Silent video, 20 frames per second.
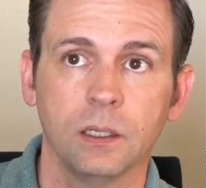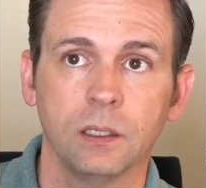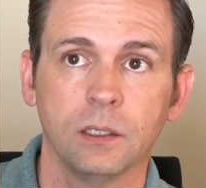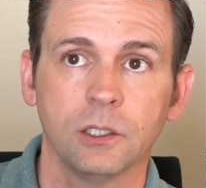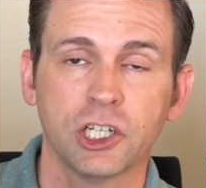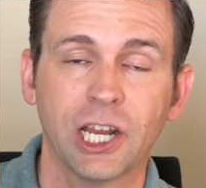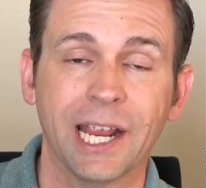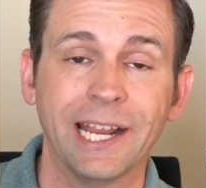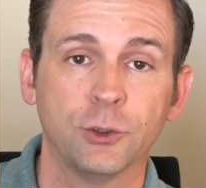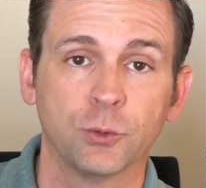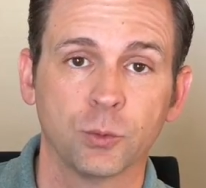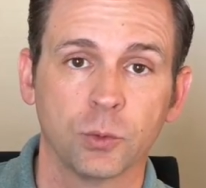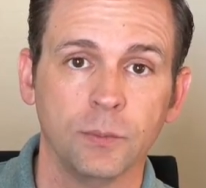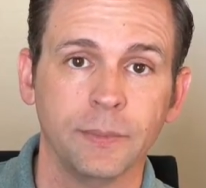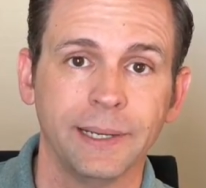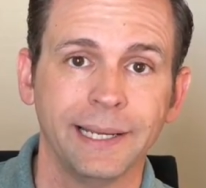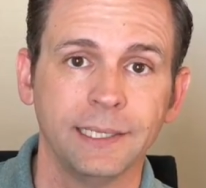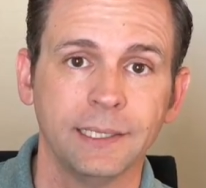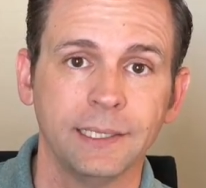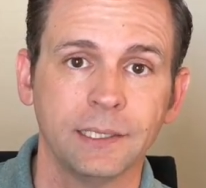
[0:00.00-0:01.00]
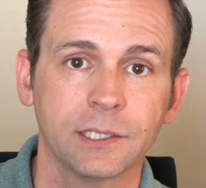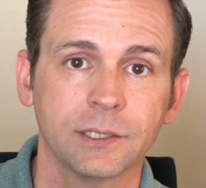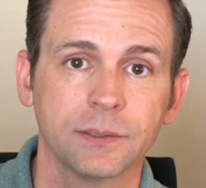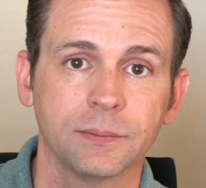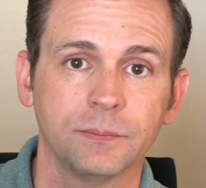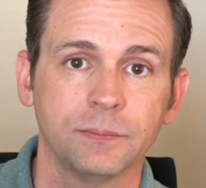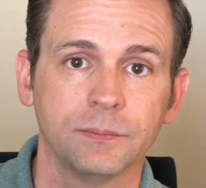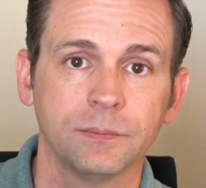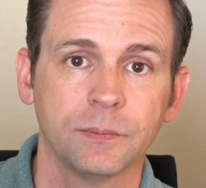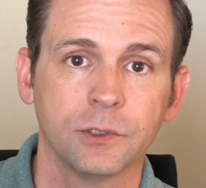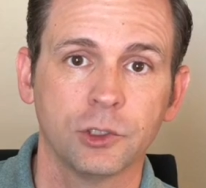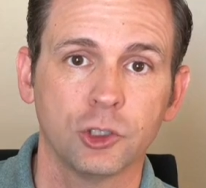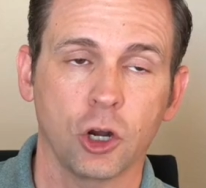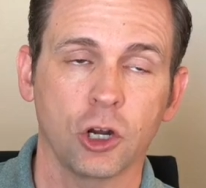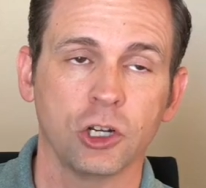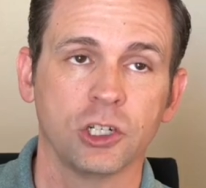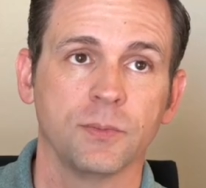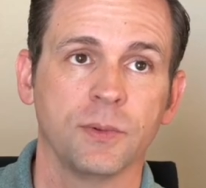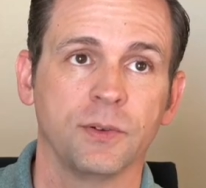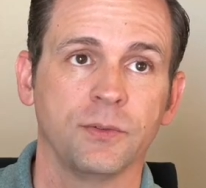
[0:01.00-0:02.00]
change roommates,
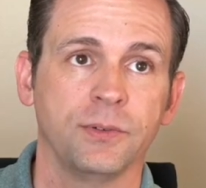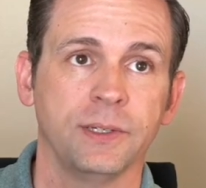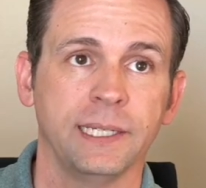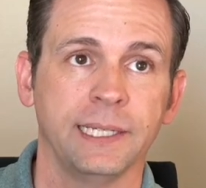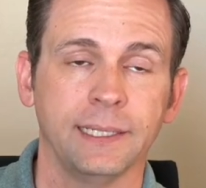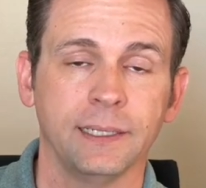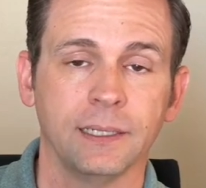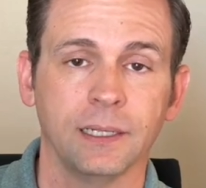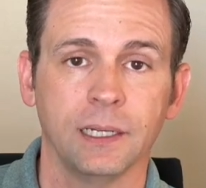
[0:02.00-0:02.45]
charge them a fee.